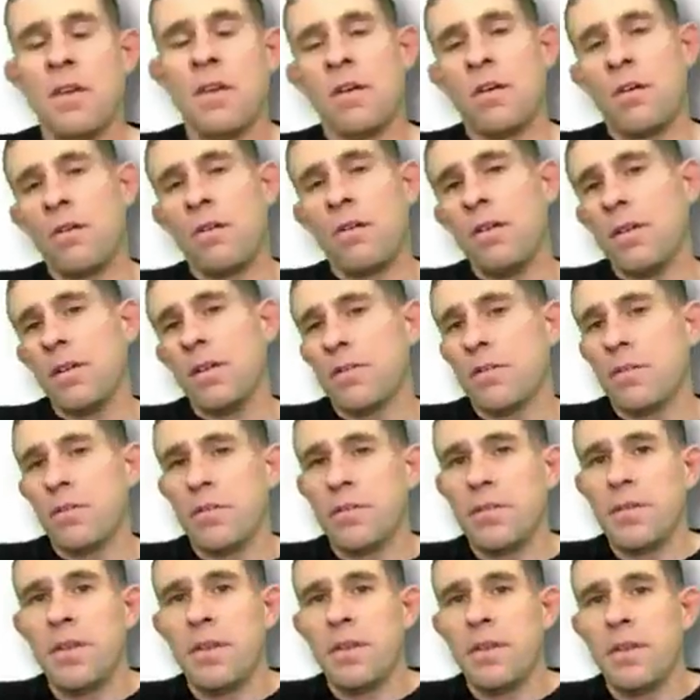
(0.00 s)
All right, so
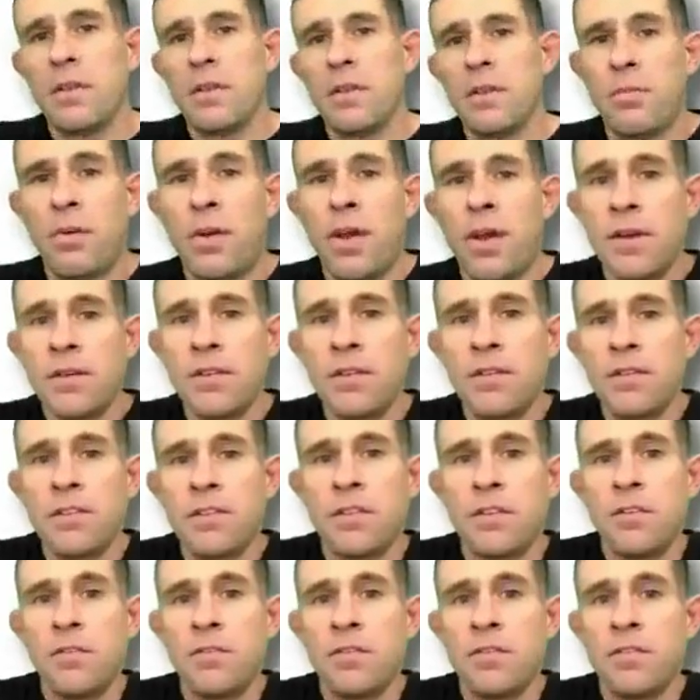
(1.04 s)
let's get a little
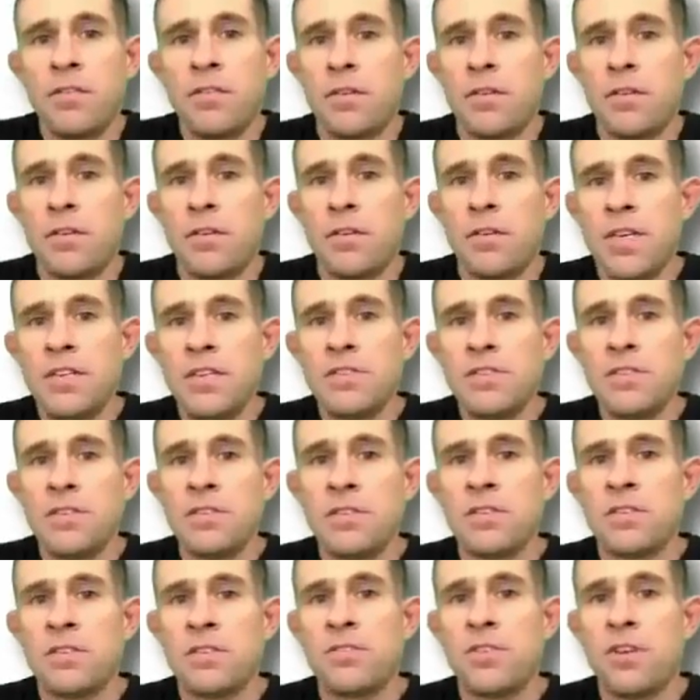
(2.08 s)
practice using our
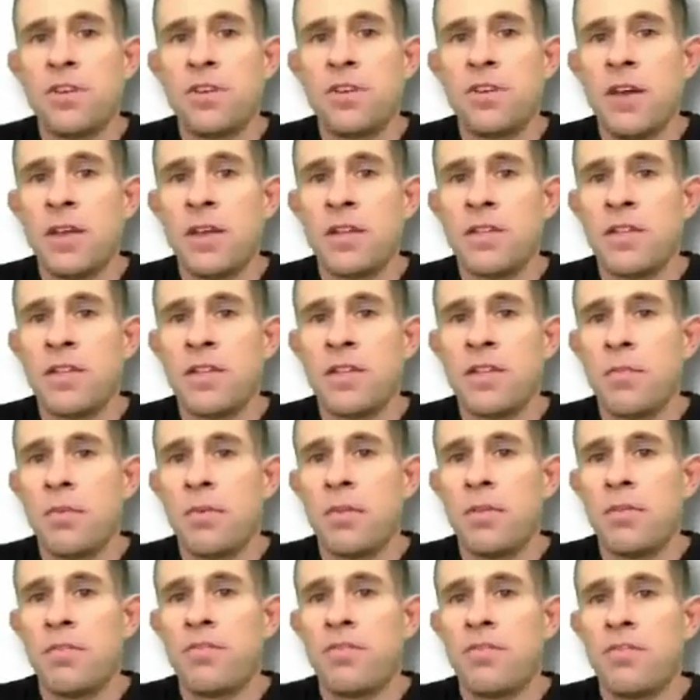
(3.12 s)
notation to draw an example
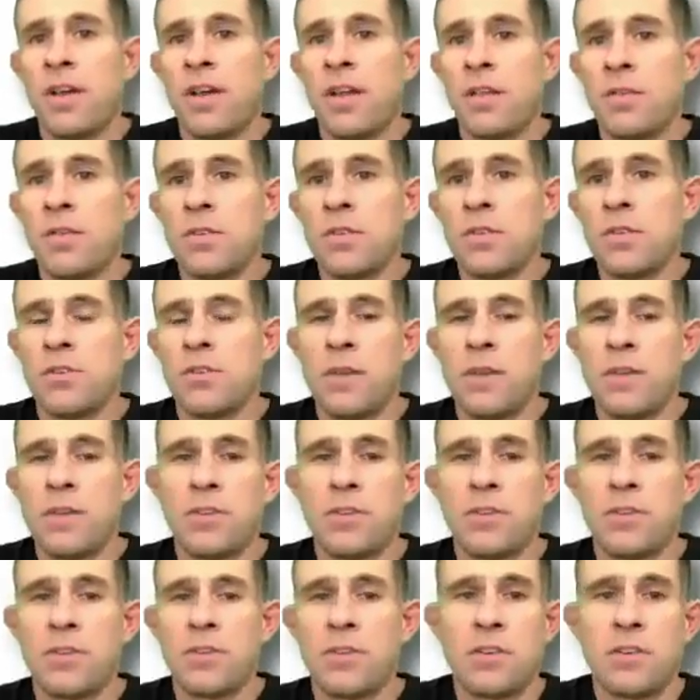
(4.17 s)
of the following
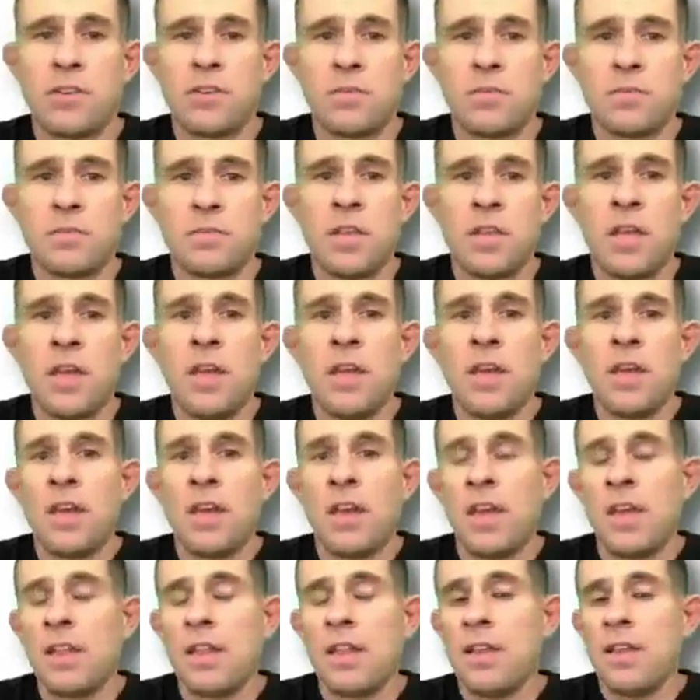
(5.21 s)
geometric terms.
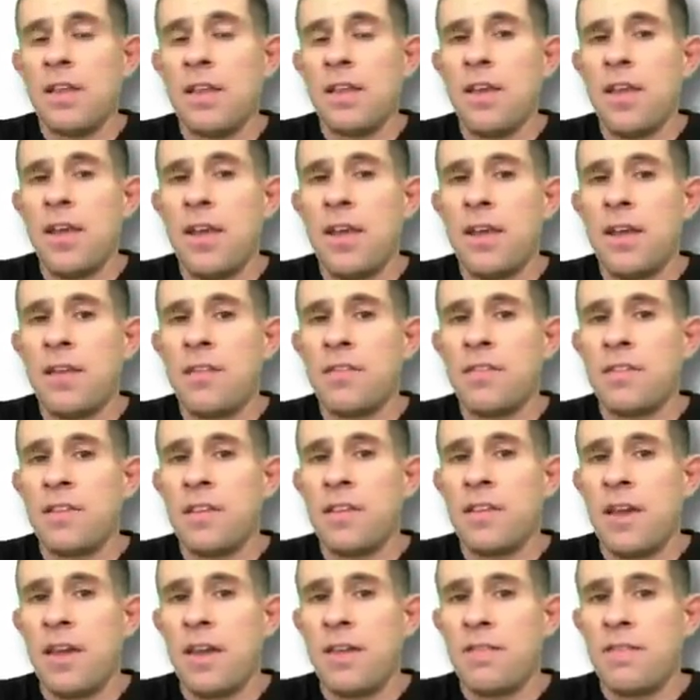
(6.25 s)
In letter A, I see
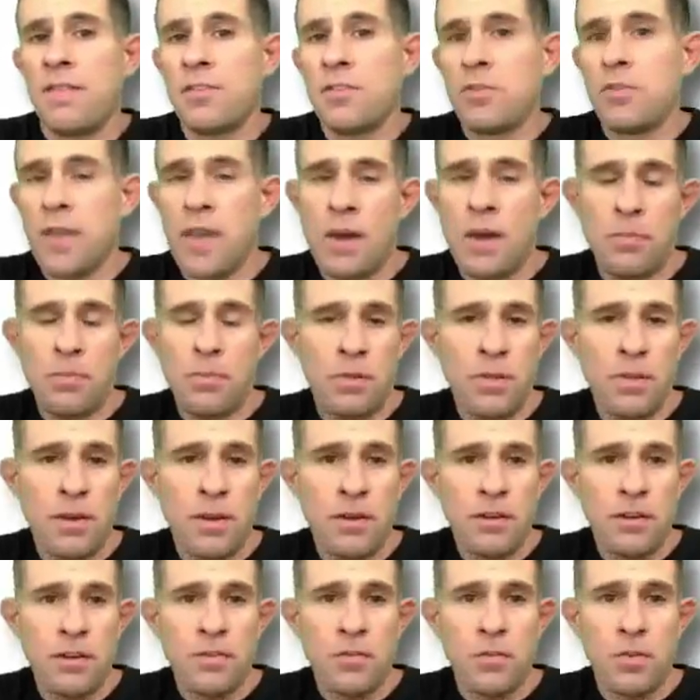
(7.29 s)
I have 2 capital
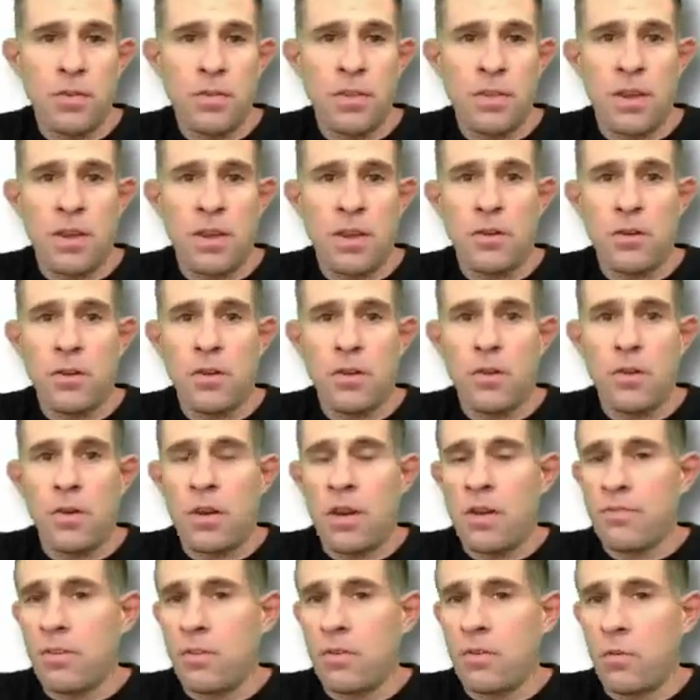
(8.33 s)
letters with an arrow going
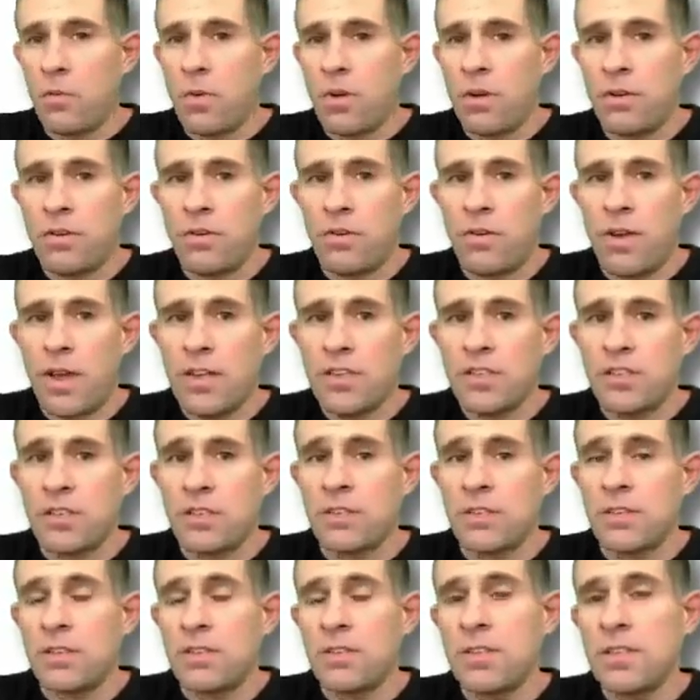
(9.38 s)
off in one
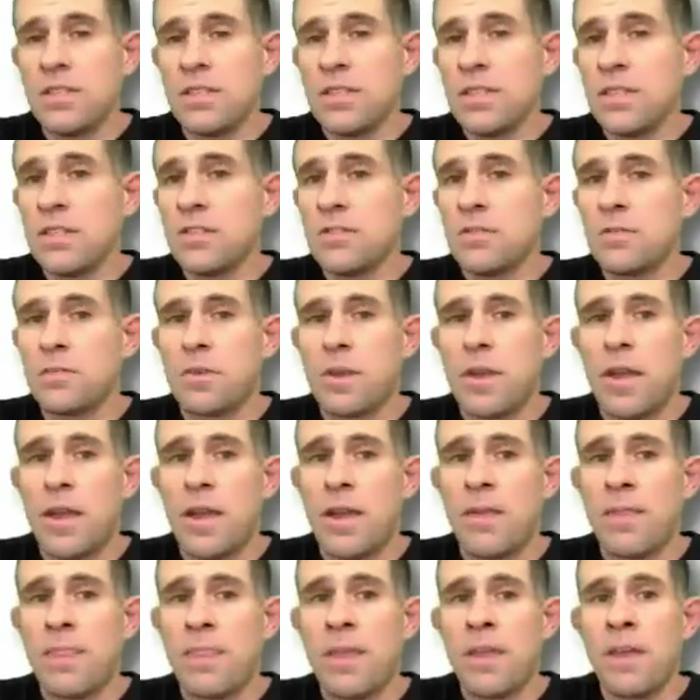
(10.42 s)
direction. This is a
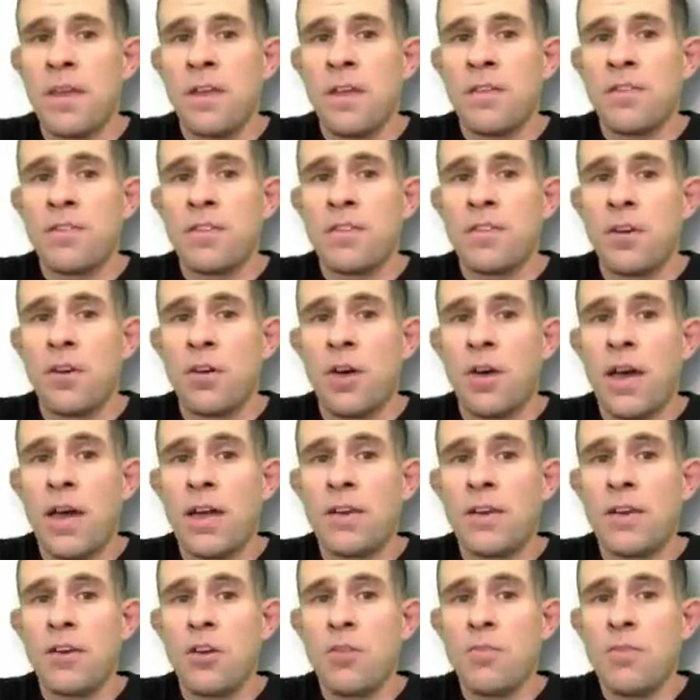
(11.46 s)
ray. So
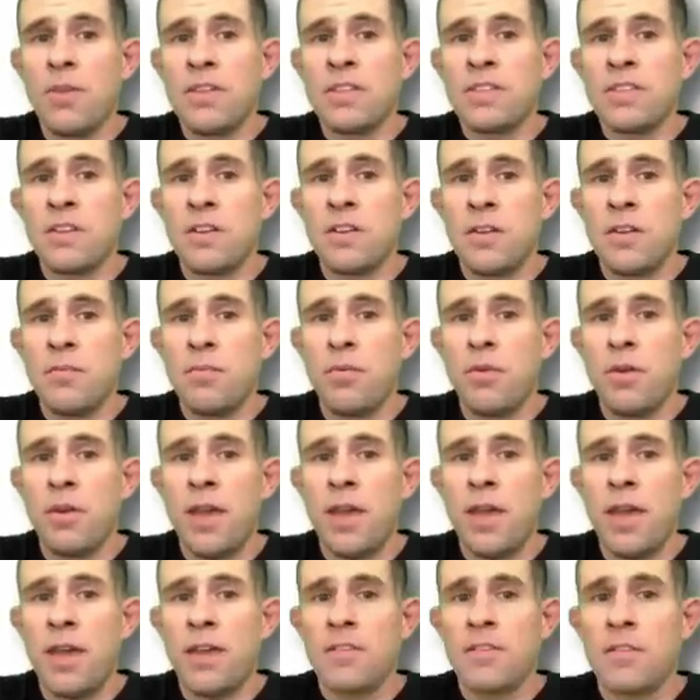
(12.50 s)
I know my starting
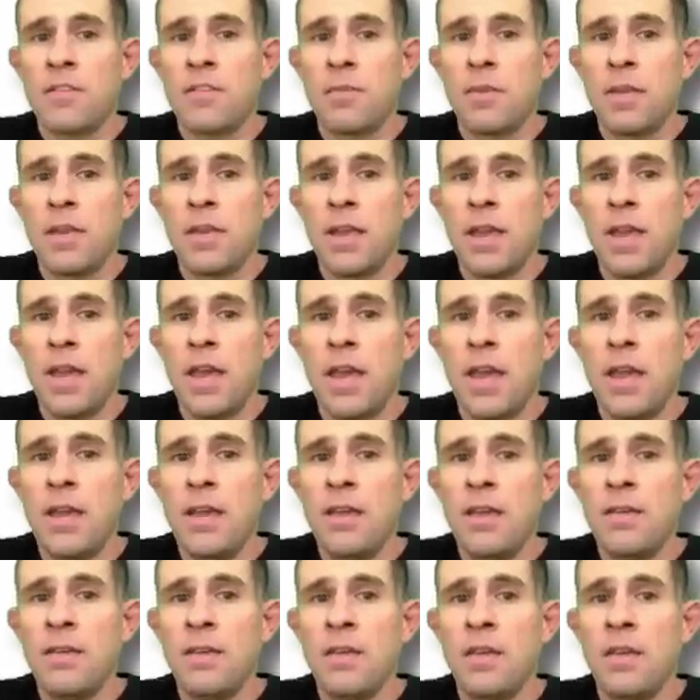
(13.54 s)
point has to be
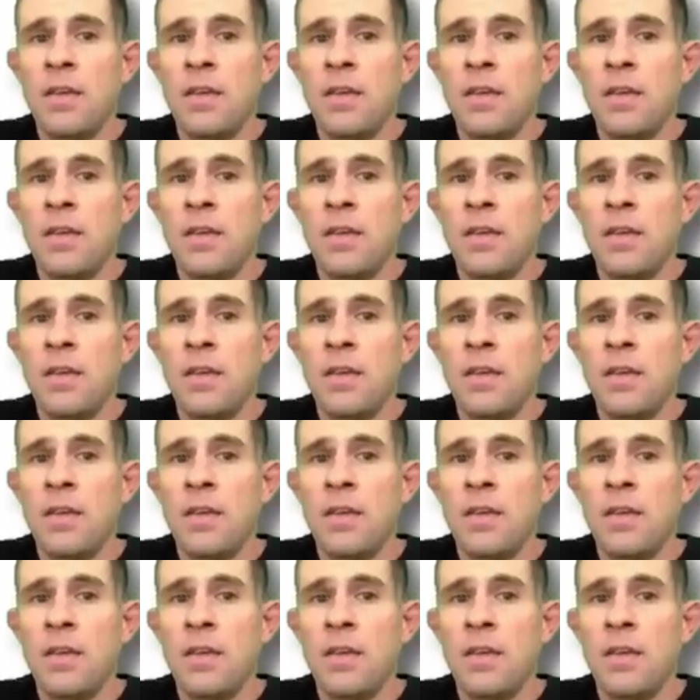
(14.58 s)
A,